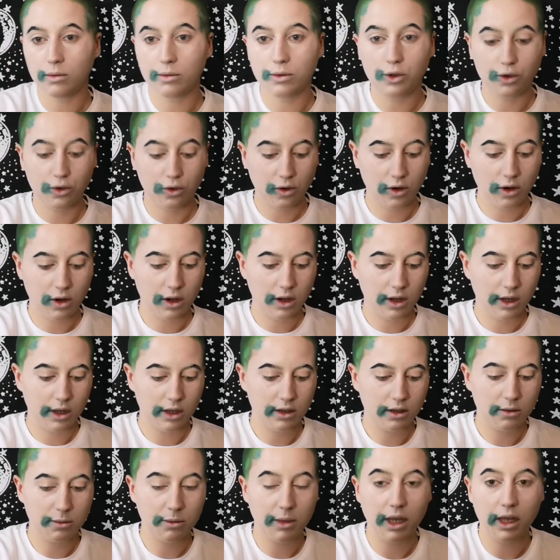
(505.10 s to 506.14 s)
I'm
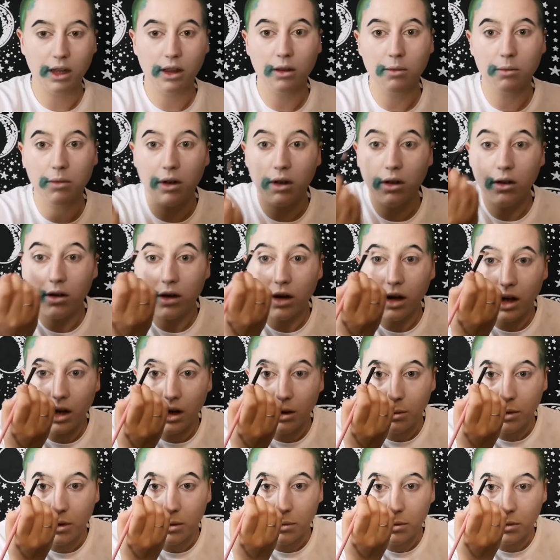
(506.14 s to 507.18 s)
trying to make them look a
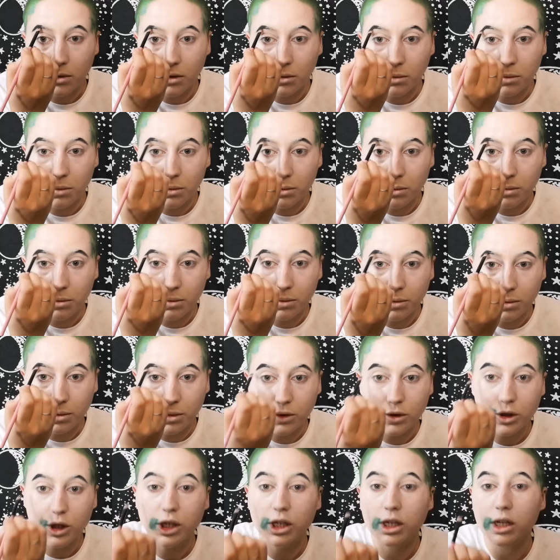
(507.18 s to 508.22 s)
little bit more
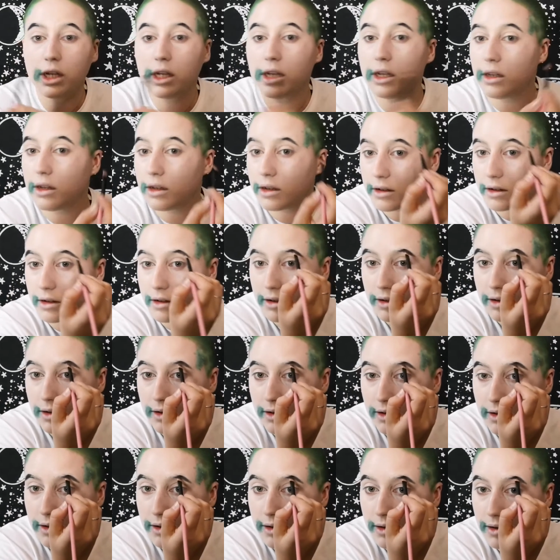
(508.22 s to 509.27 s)
bushy,
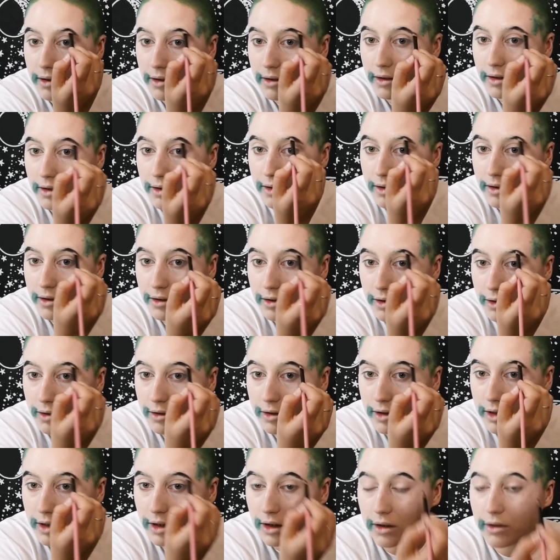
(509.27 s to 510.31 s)

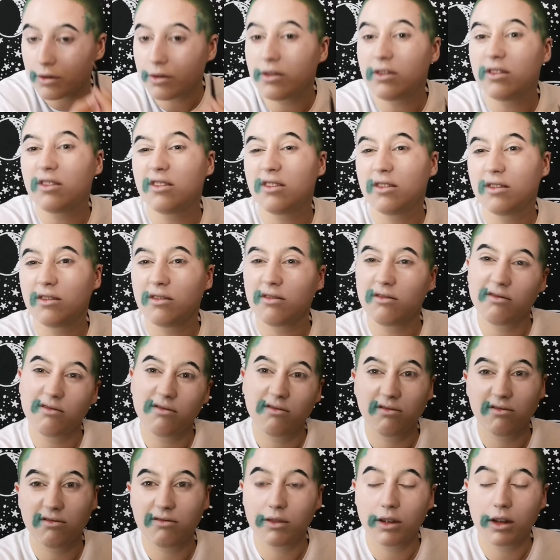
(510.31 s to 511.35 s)
sort of.
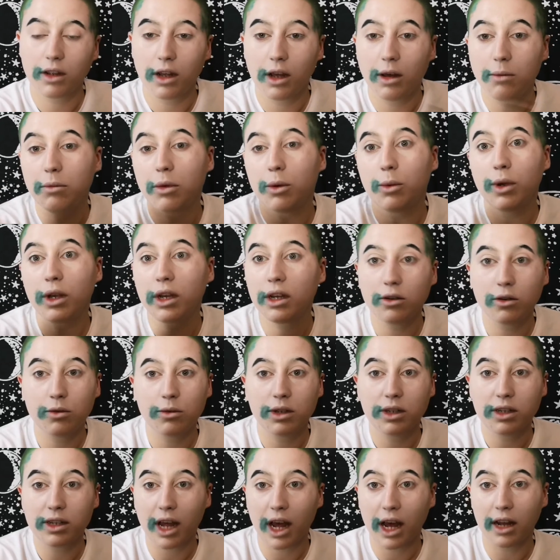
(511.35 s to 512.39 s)
But we can
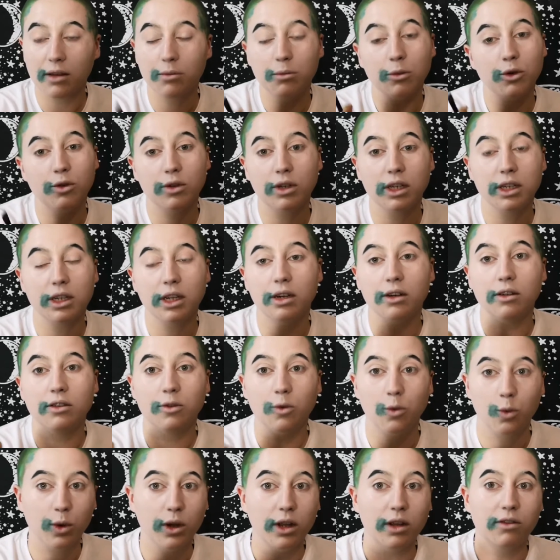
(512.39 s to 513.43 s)
always add more
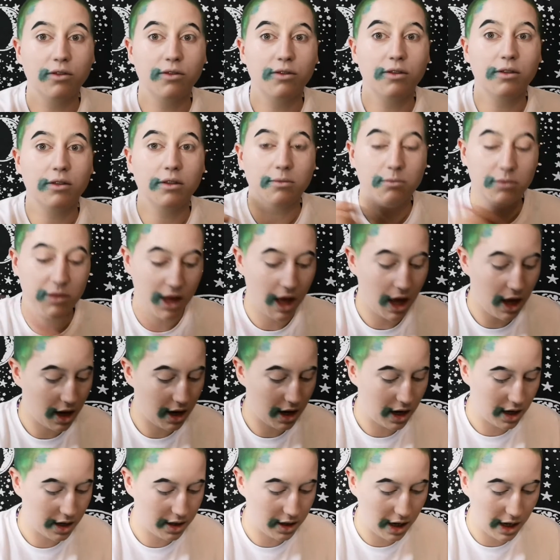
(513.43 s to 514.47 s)
details with the
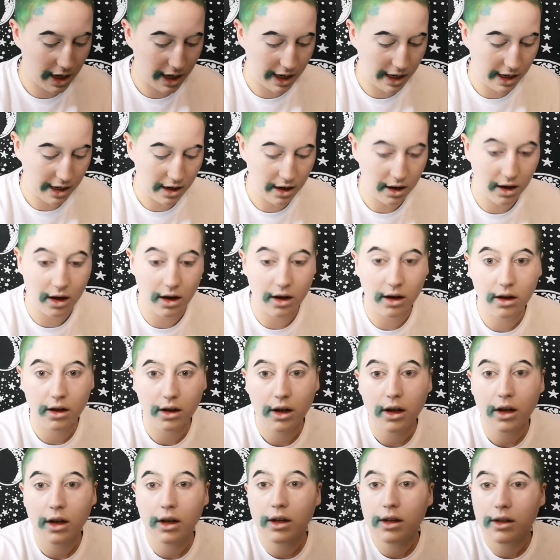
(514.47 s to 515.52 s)
eyeliner later.
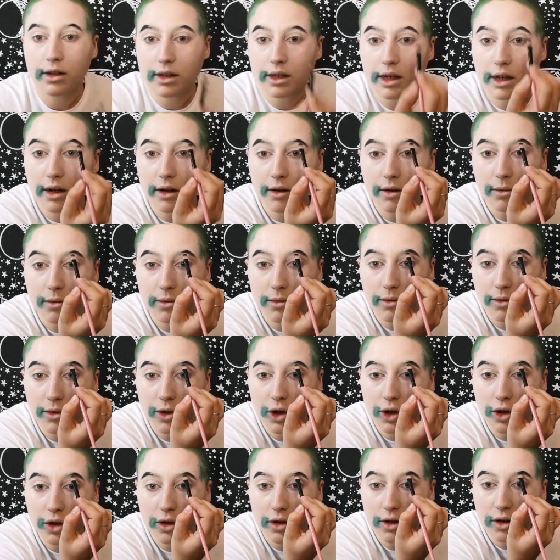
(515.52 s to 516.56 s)
So
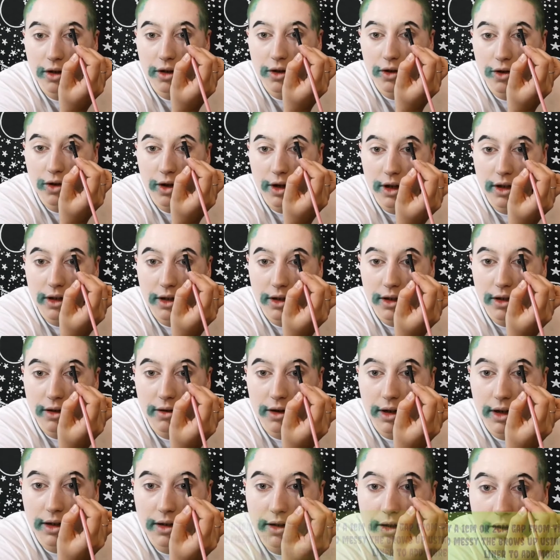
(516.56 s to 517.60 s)
I'm just trying to
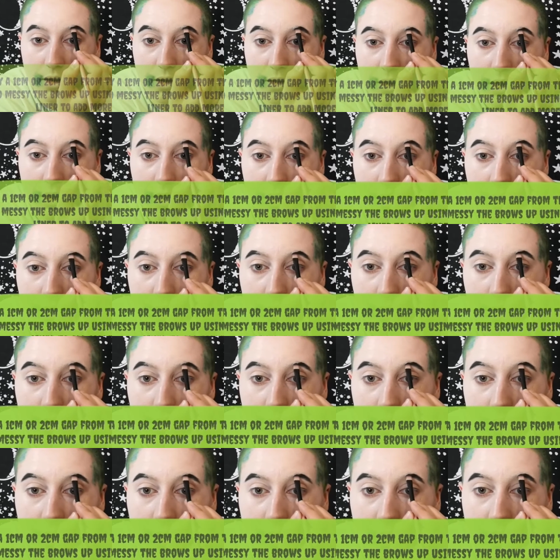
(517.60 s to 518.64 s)
do it so that
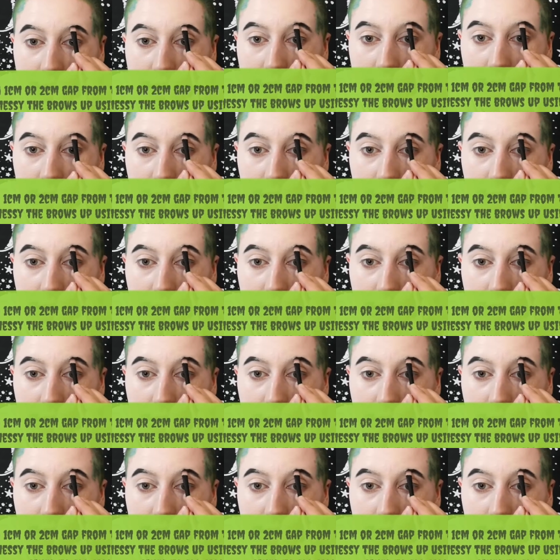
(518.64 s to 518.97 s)
just the